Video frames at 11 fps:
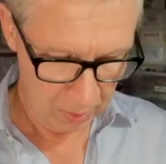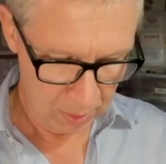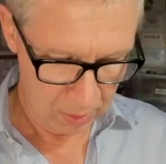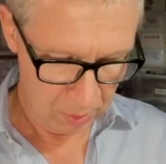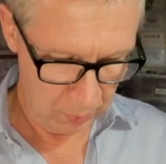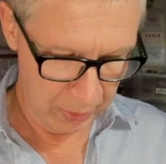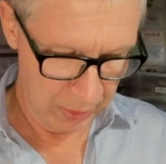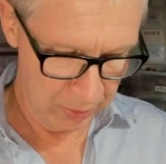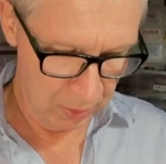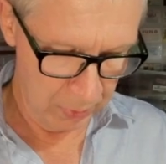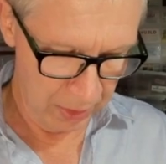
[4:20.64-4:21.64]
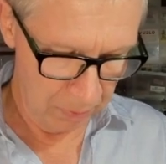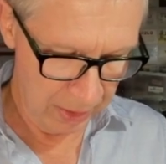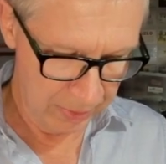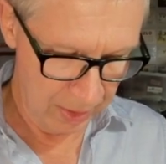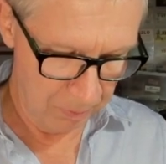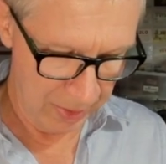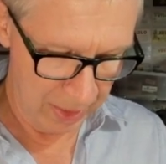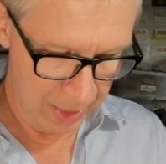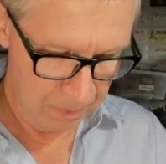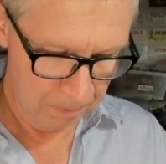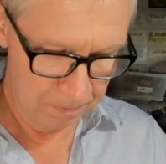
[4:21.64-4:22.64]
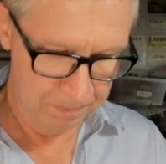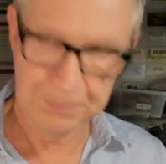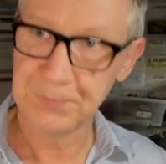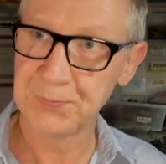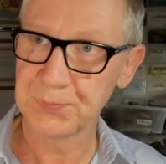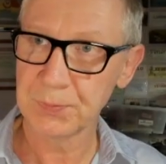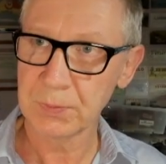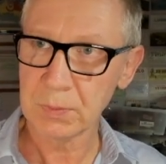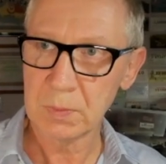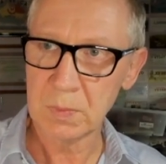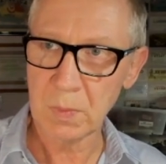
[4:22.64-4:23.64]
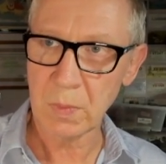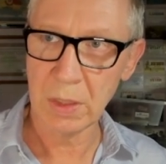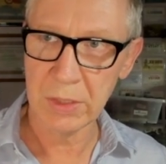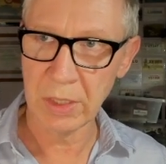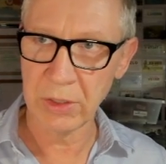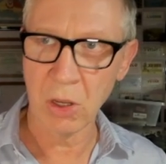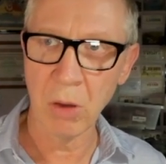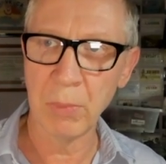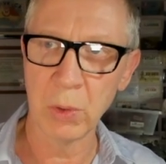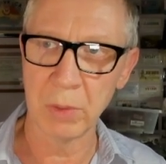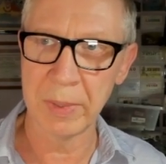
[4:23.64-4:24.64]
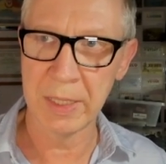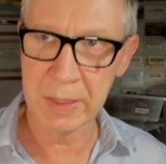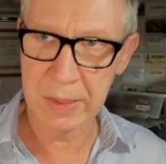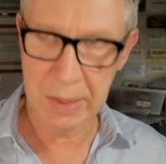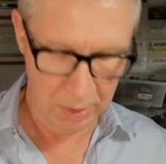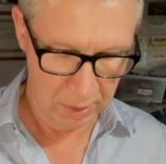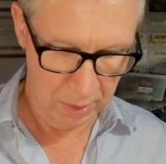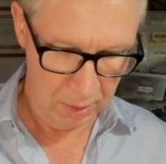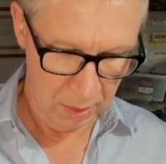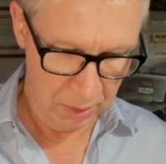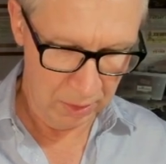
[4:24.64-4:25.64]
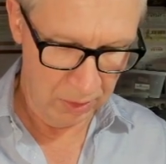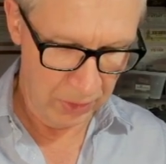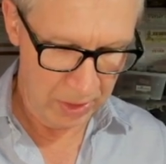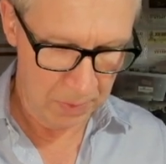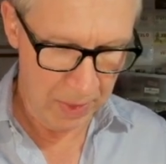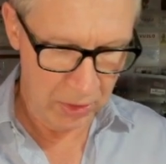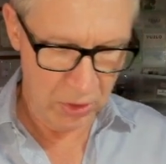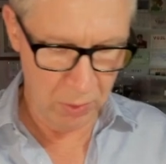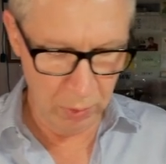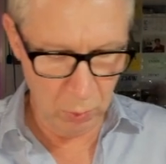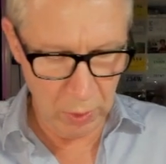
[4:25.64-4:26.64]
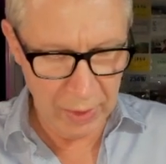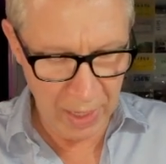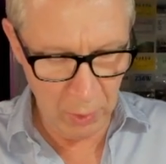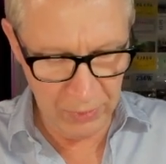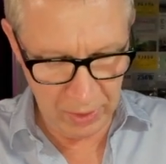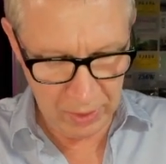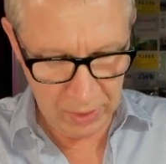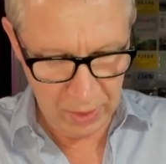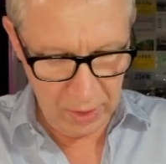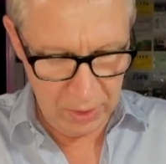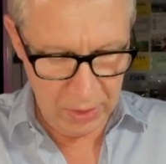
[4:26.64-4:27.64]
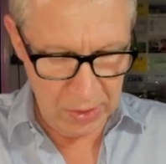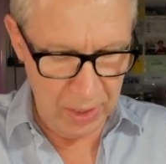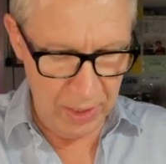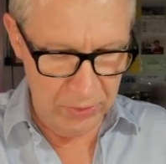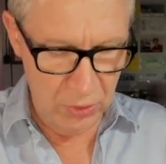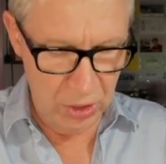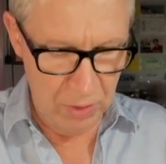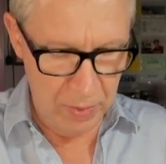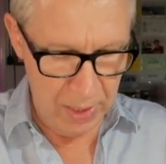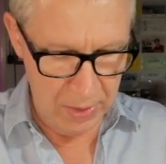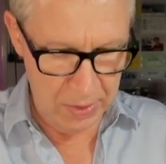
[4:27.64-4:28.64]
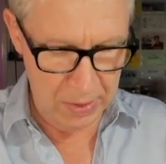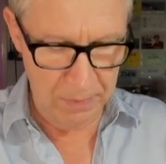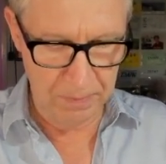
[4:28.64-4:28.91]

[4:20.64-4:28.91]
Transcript: So what we're going to do, we're going to plug that back in. So the COM port appears in the device manager. We will, however, disconnect the G P S.